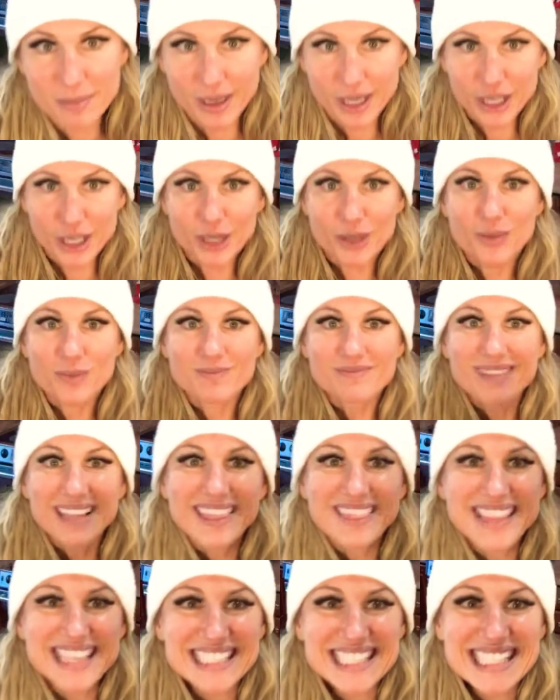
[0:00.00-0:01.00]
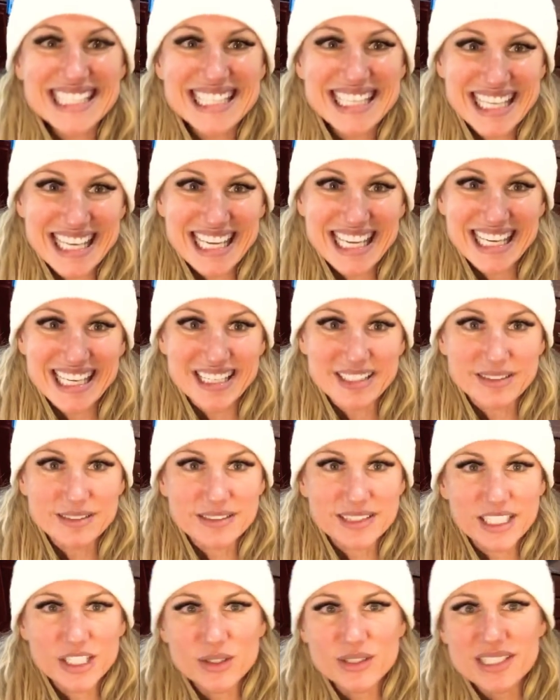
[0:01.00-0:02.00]
butter. This is ghee.
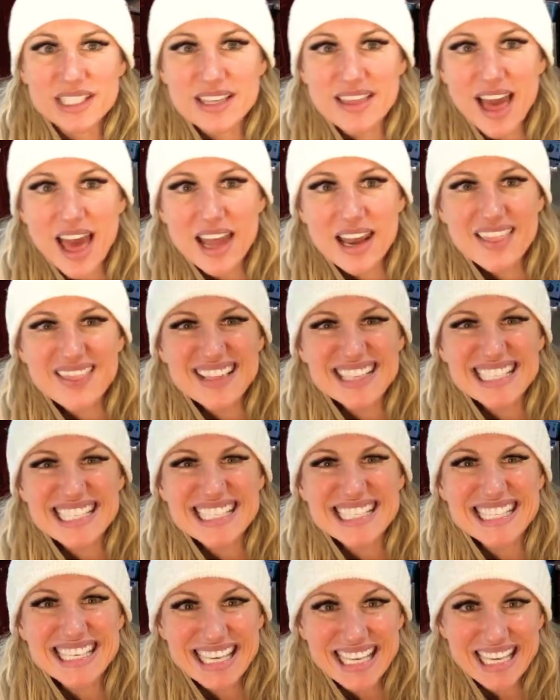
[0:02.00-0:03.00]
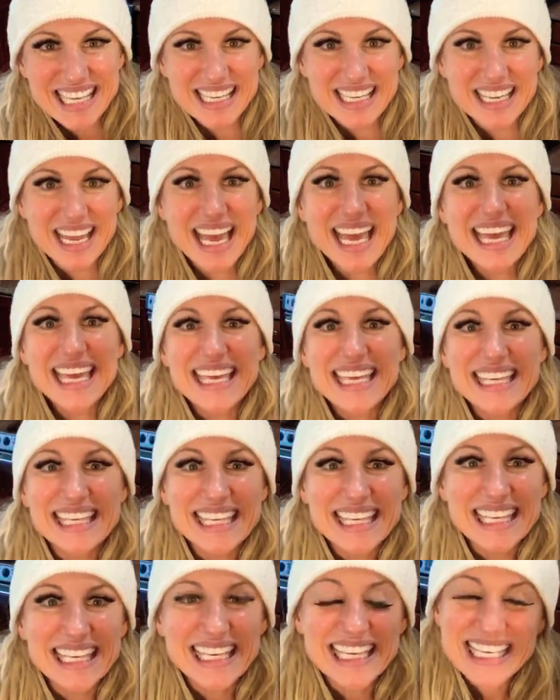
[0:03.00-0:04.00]
Can you see that? This is ghee.
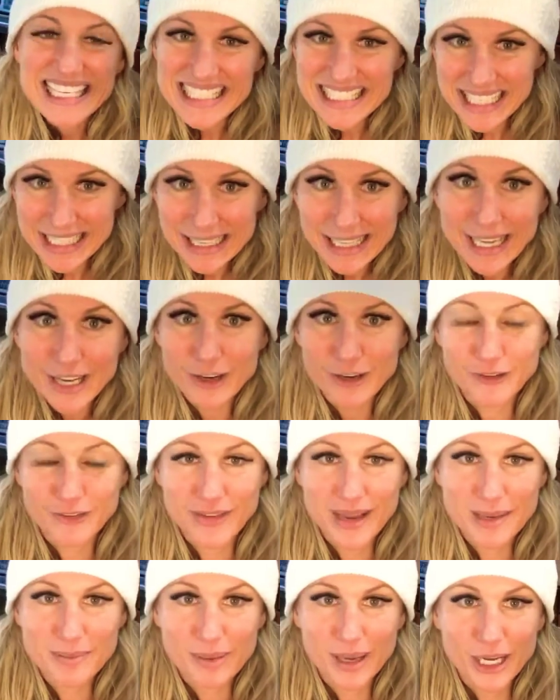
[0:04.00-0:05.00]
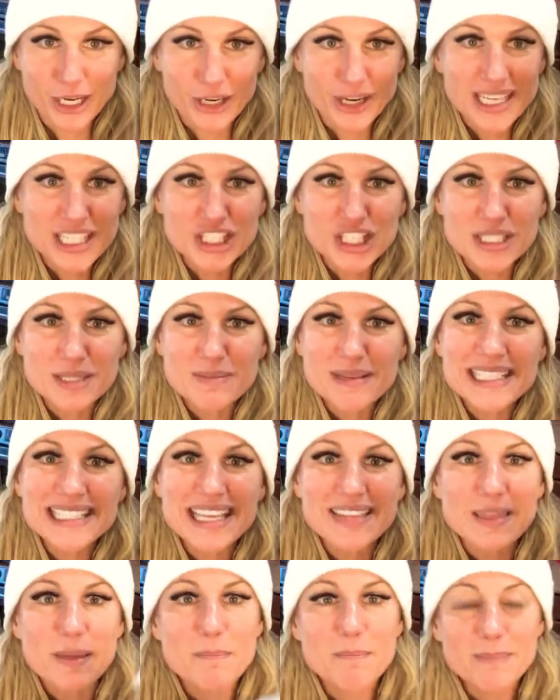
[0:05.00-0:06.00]
Ghee is clarified butter. It just means
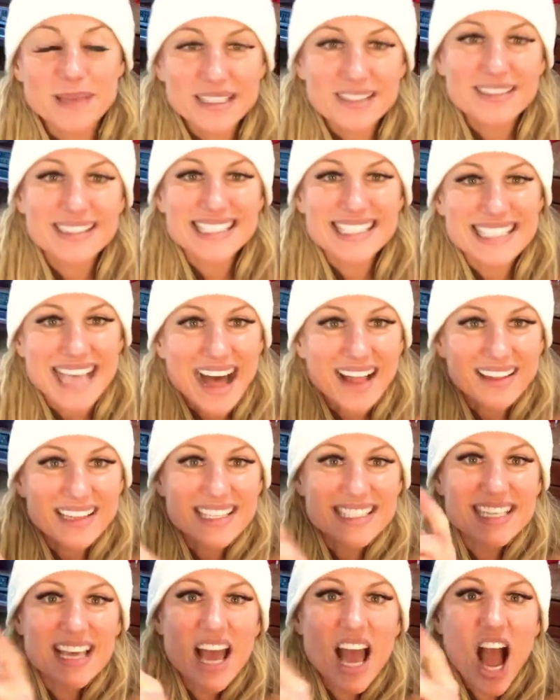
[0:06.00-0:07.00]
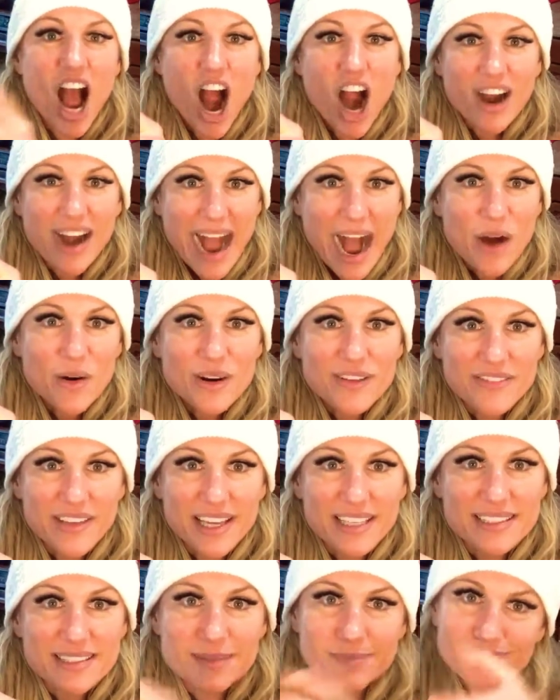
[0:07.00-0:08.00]
that the milk solids are out of
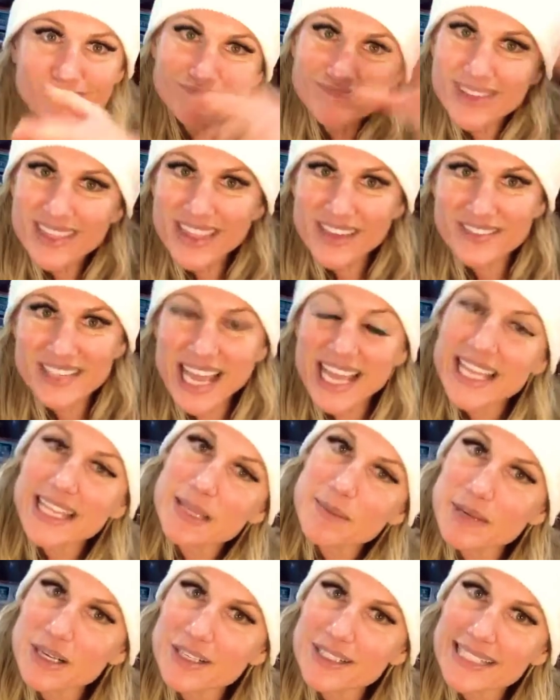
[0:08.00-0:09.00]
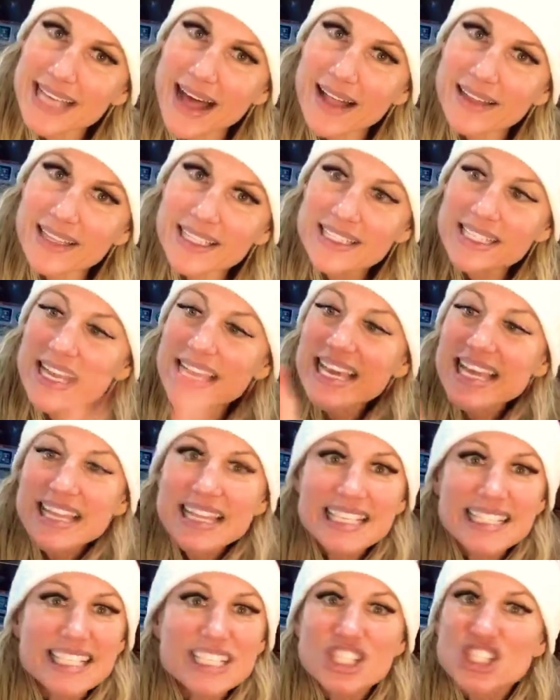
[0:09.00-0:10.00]
it. They've taken the milk solids.
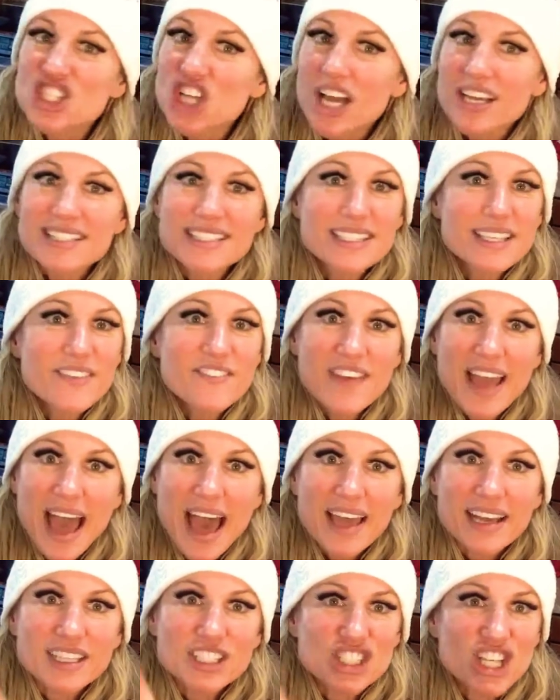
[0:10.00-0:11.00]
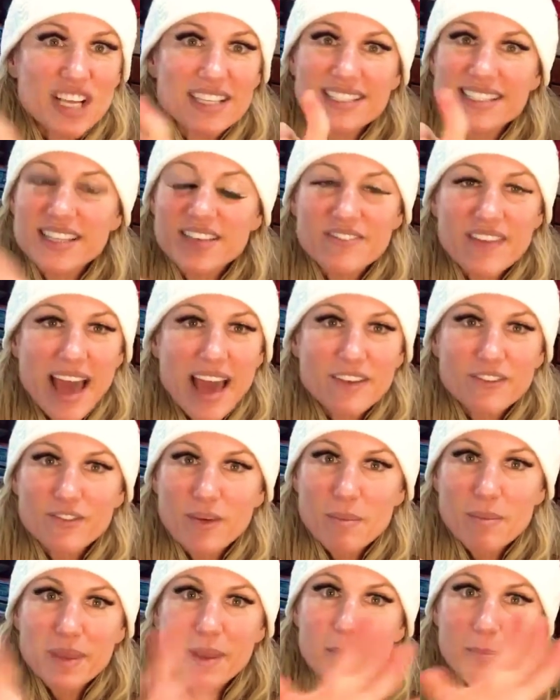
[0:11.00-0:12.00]
This is just the fat
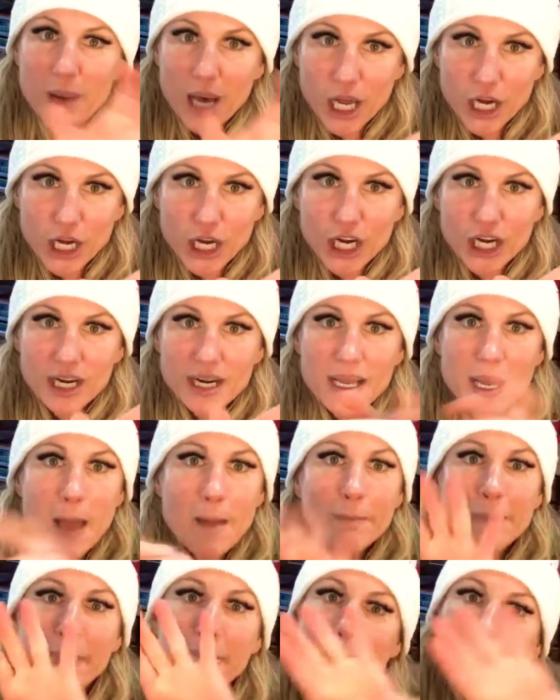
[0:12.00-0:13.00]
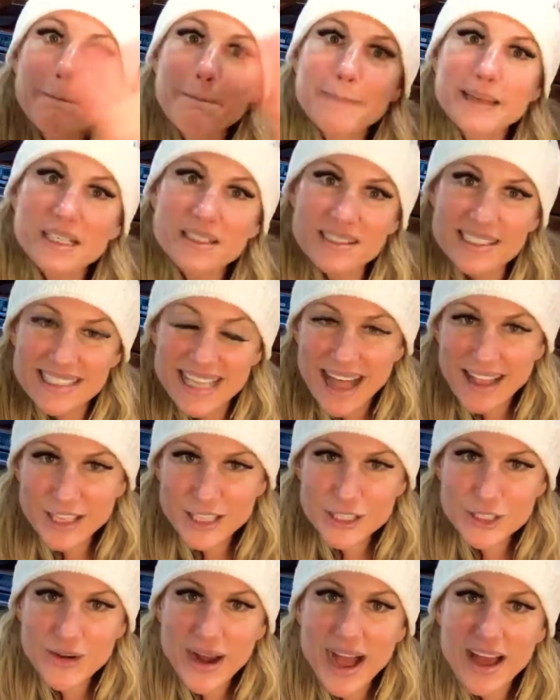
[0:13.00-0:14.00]
from the butter, but the milk
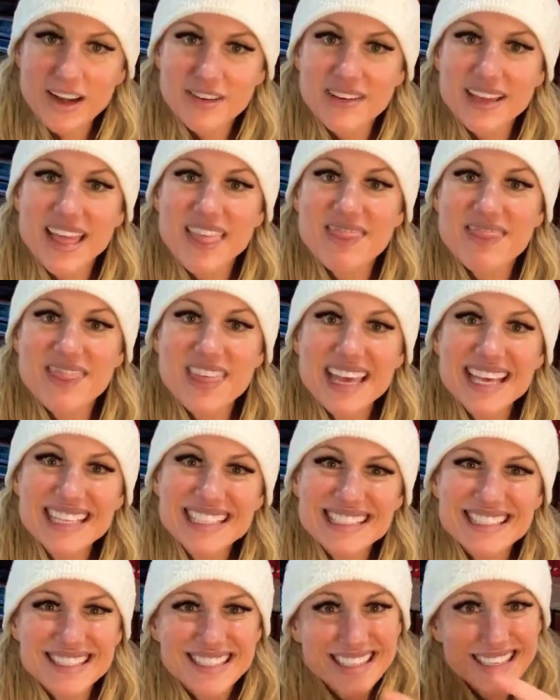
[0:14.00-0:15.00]
solids are out of it. And this